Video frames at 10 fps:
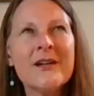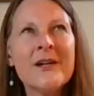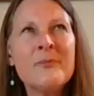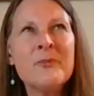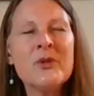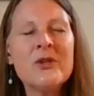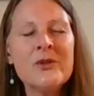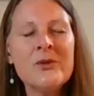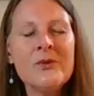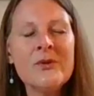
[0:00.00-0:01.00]
a
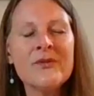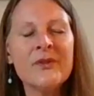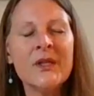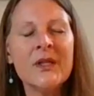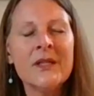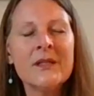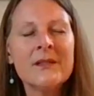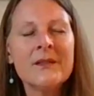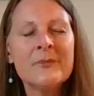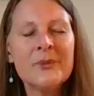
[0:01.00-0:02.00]
beautiful,
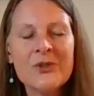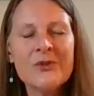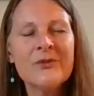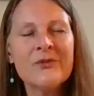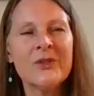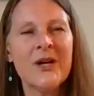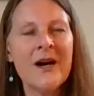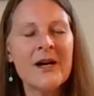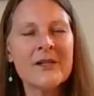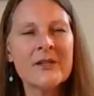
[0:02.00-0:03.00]
beautiful
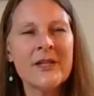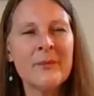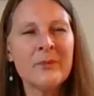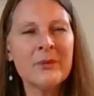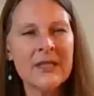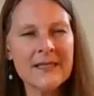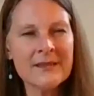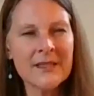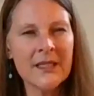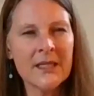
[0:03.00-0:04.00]
honor and
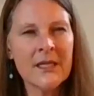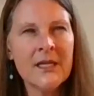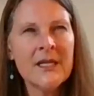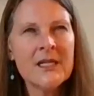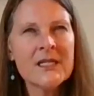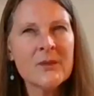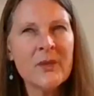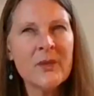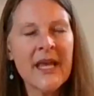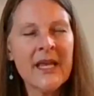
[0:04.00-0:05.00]
blessing to
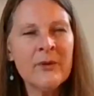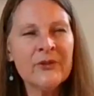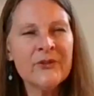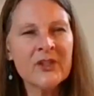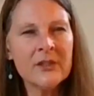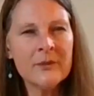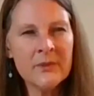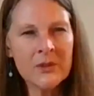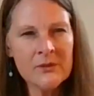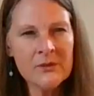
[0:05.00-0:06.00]
be able to
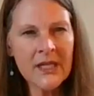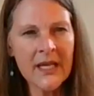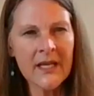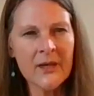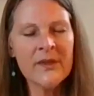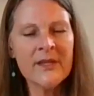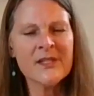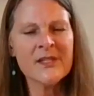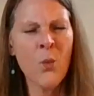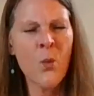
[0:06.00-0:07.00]
communicate with
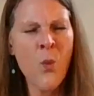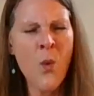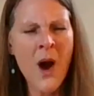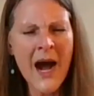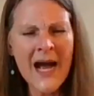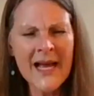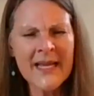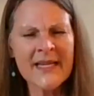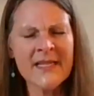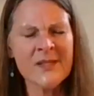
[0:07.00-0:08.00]
this
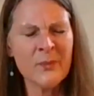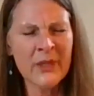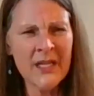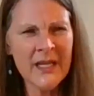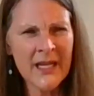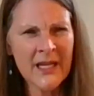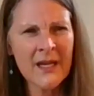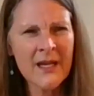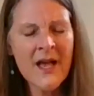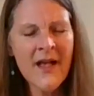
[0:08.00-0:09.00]
wise being
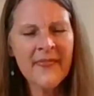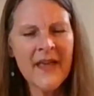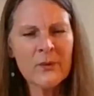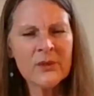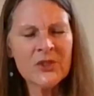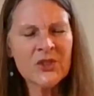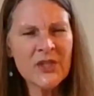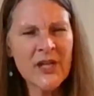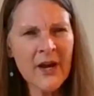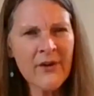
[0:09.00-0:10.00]
that was
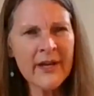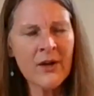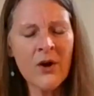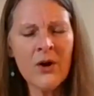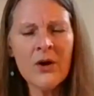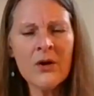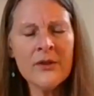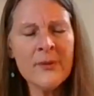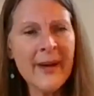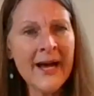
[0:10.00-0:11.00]
sharing
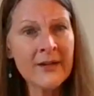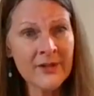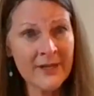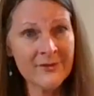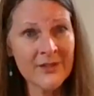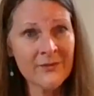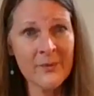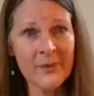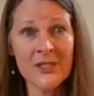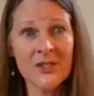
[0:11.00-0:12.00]
all the background
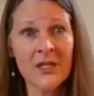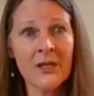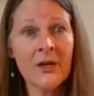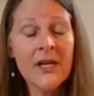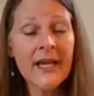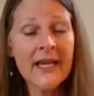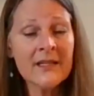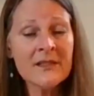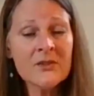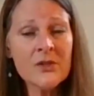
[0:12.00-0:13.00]
information,
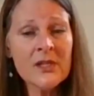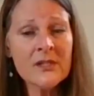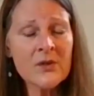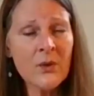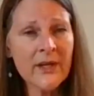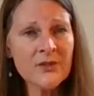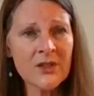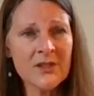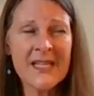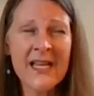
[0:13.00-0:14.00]
answered his
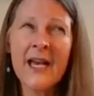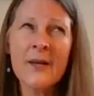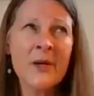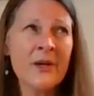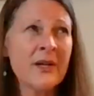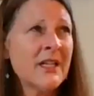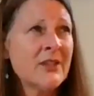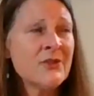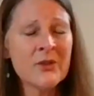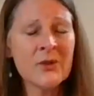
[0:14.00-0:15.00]
questions. He had about
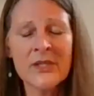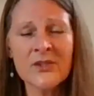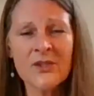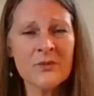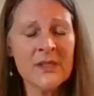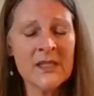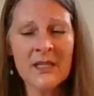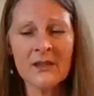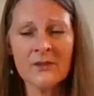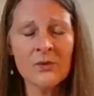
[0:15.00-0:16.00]
100 questions. We didn't
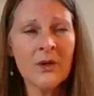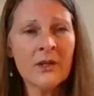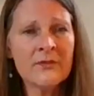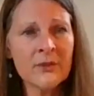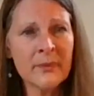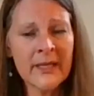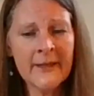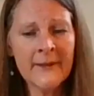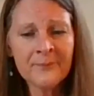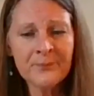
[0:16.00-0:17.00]
get through all of them, but
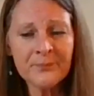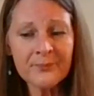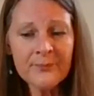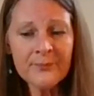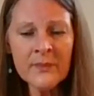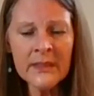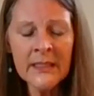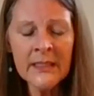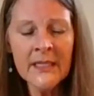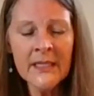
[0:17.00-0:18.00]

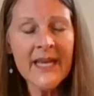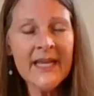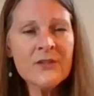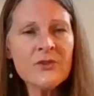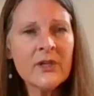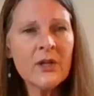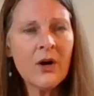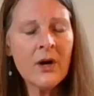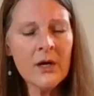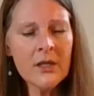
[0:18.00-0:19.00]
answering
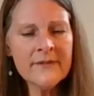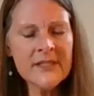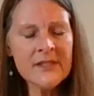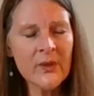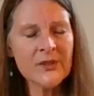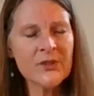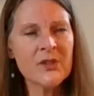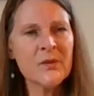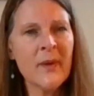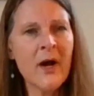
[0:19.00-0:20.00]
all of his
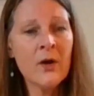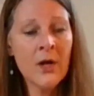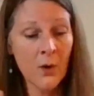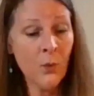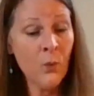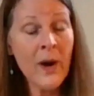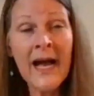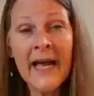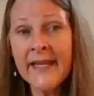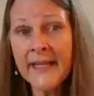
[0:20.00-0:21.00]
questions about
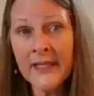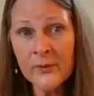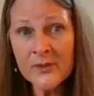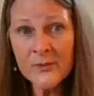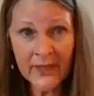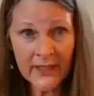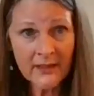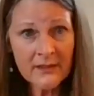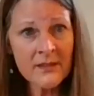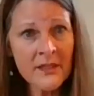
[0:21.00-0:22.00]
why he was
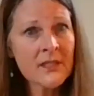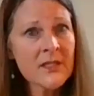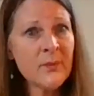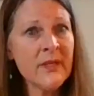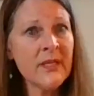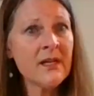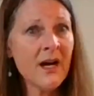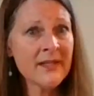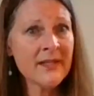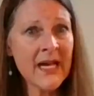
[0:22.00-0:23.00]
picked to be
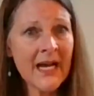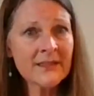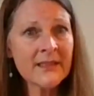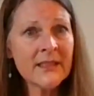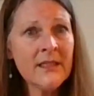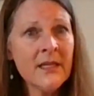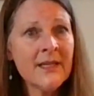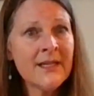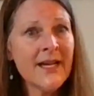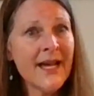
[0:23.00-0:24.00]
contacted.
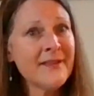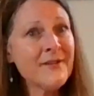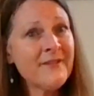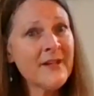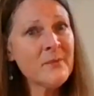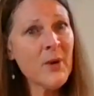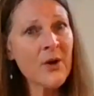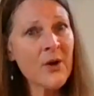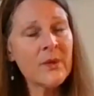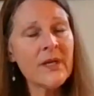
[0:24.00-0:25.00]
And the fun
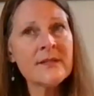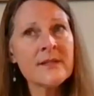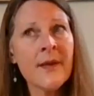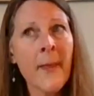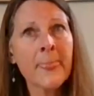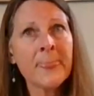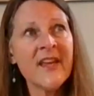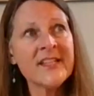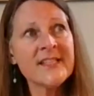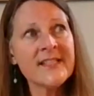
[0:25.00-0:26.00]
part was
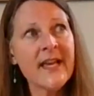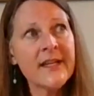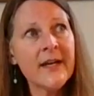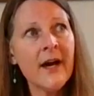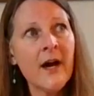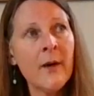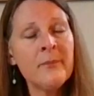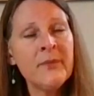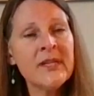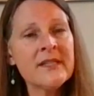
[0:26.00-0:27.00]
they said,
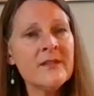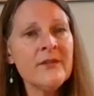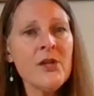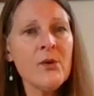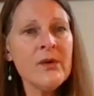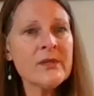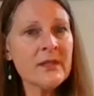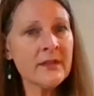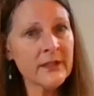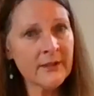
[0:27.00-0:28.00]
because even though he was
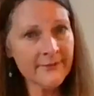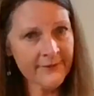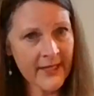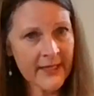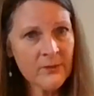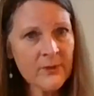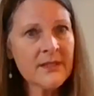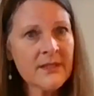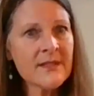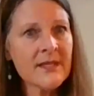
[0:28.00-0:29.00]
a little afraid when
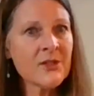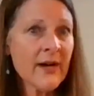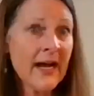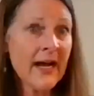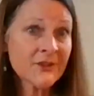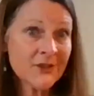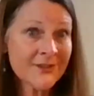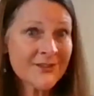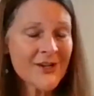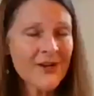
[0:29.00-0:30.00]
this
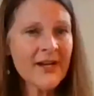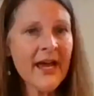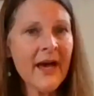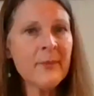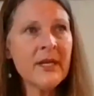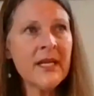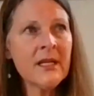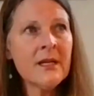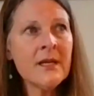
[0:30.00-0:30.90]
interaction started happening,